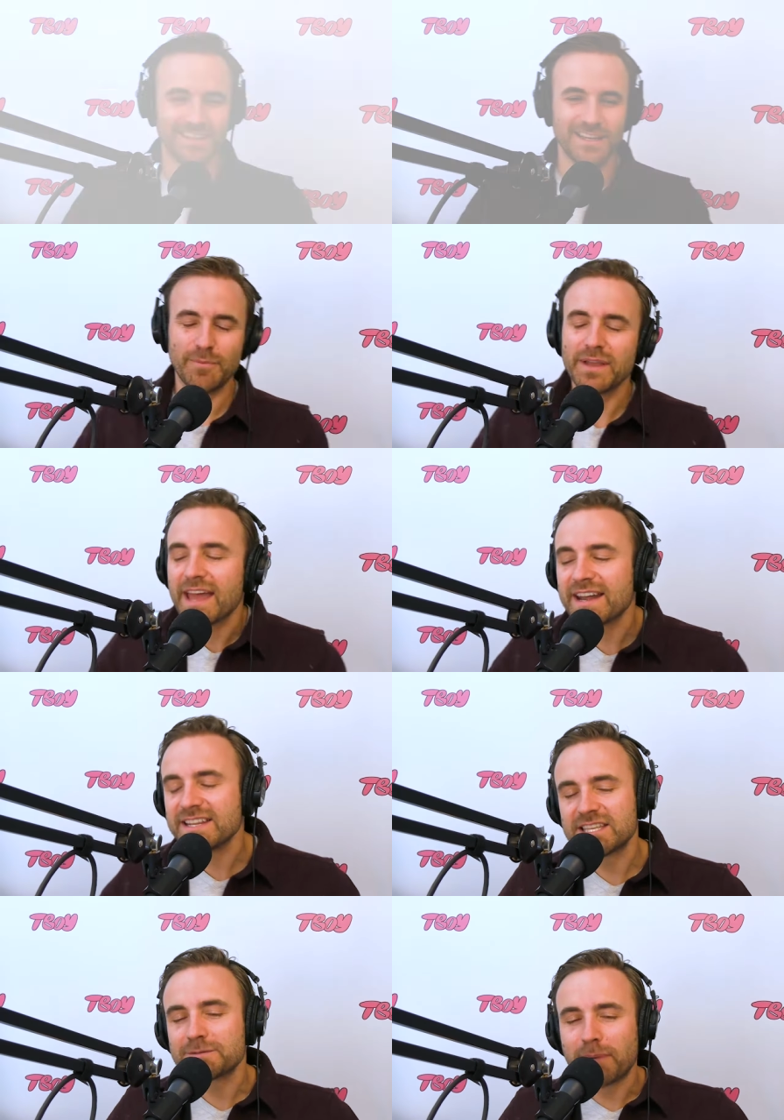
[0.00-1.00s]
But
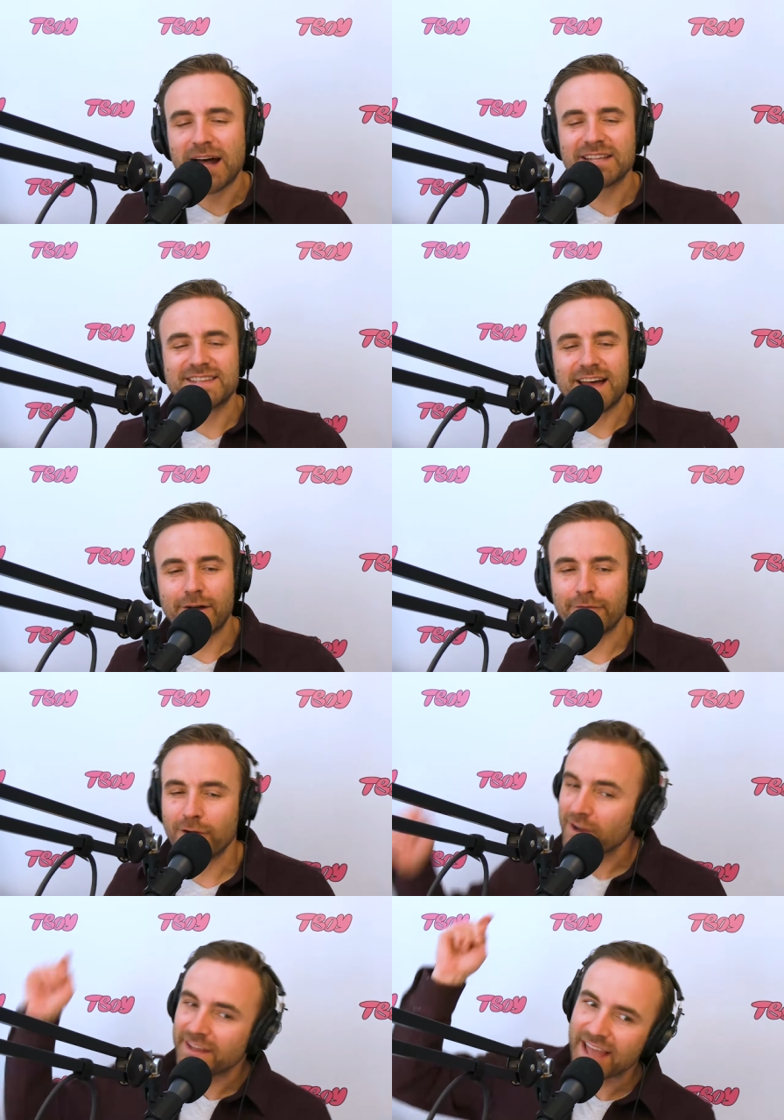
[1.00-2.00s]
Yetis, this pod's not
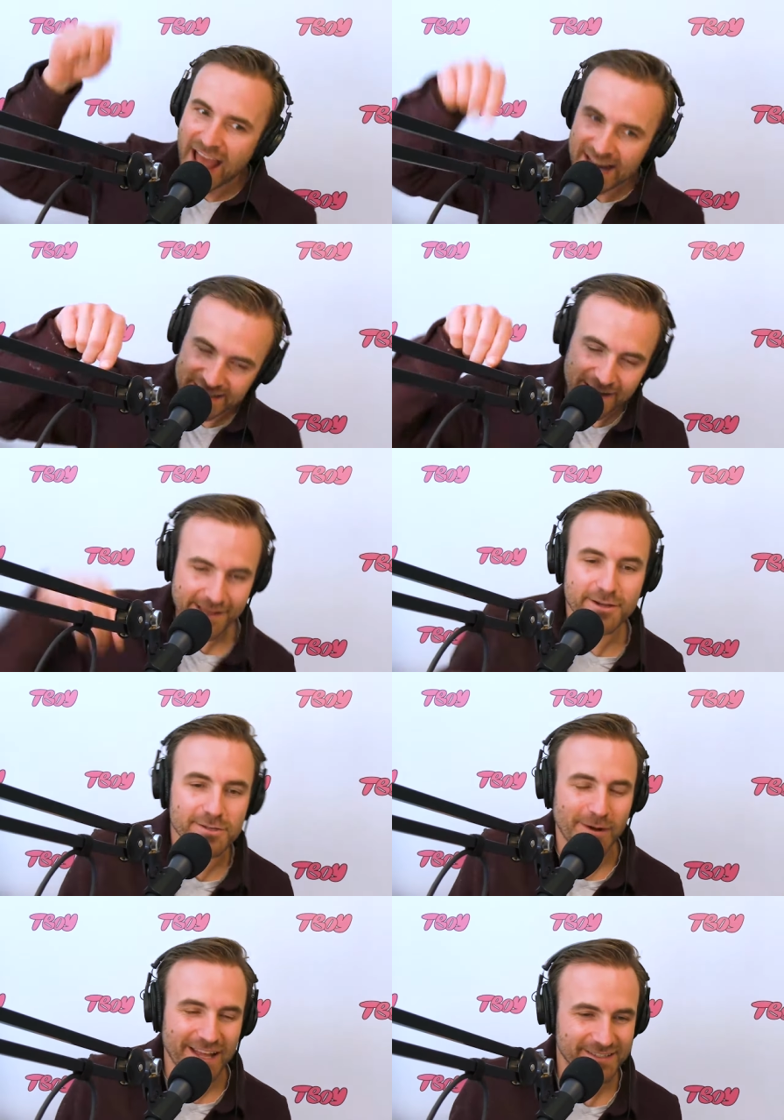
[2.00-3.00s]
over yet.
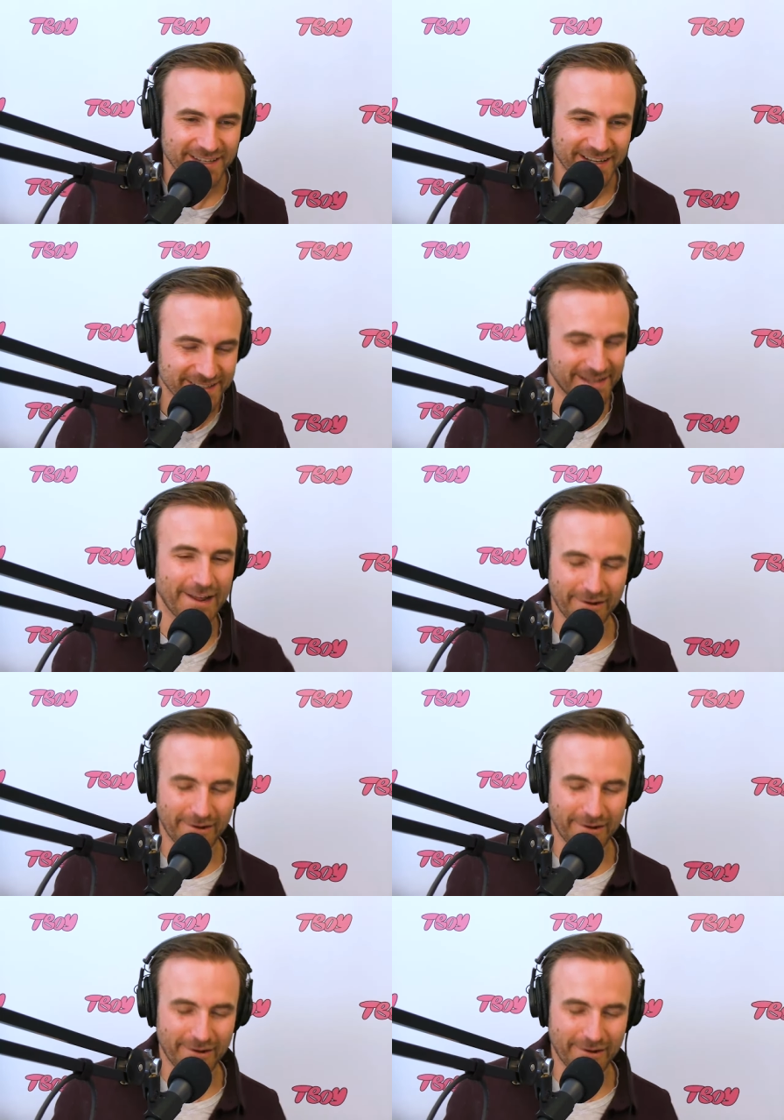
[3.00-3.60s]
Here's what else you need to know